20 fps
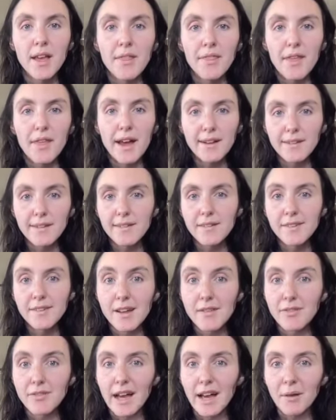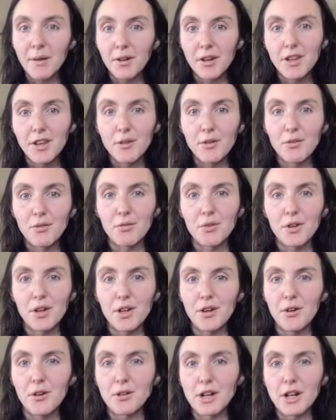That is the stuff I want to use for a
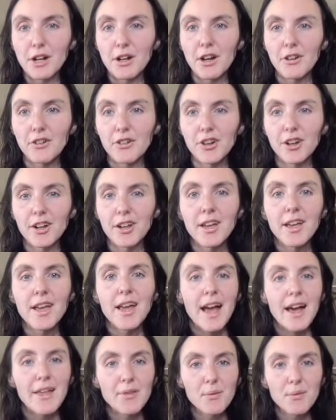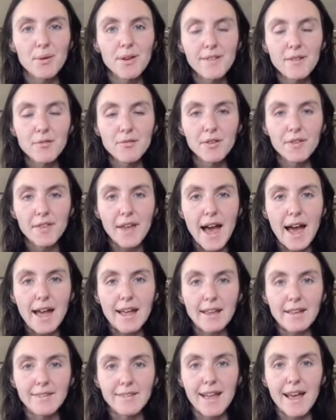yogurt culture. And the reason for that
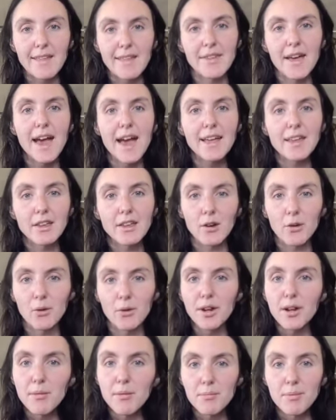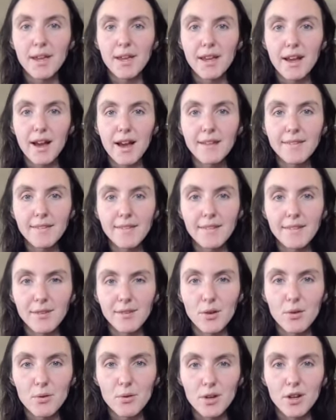is that yogurt, because it's
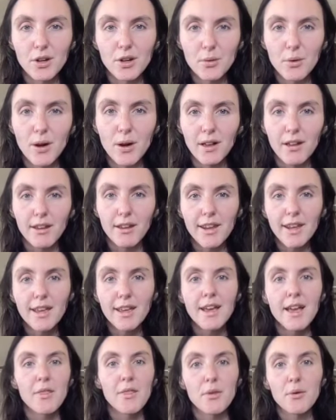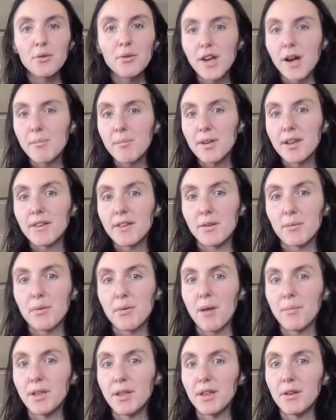so good quality, those companies are
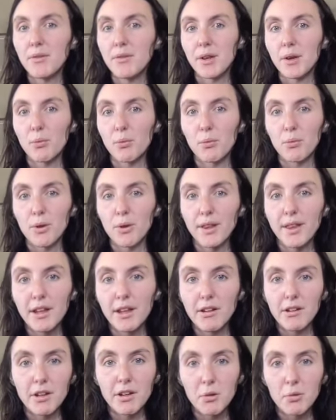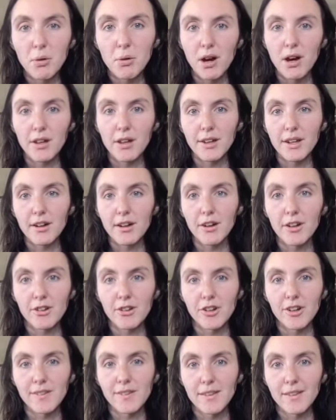probably using really good quality
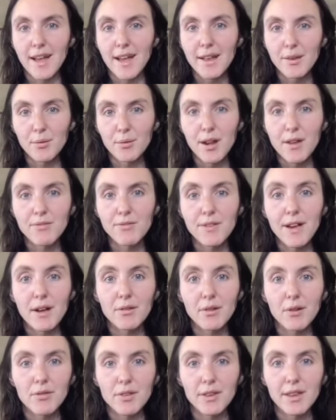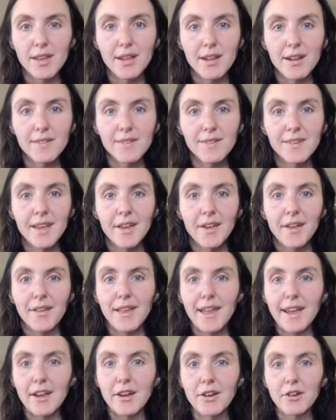cultures. And that's what I've found over the years,
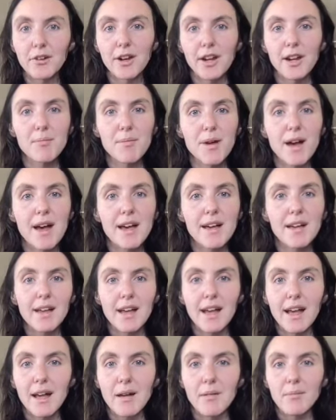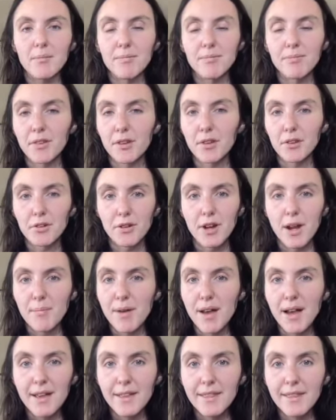like Crema,
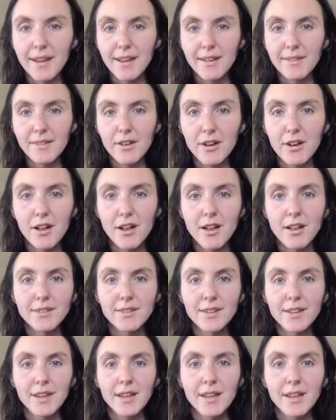I think it's called.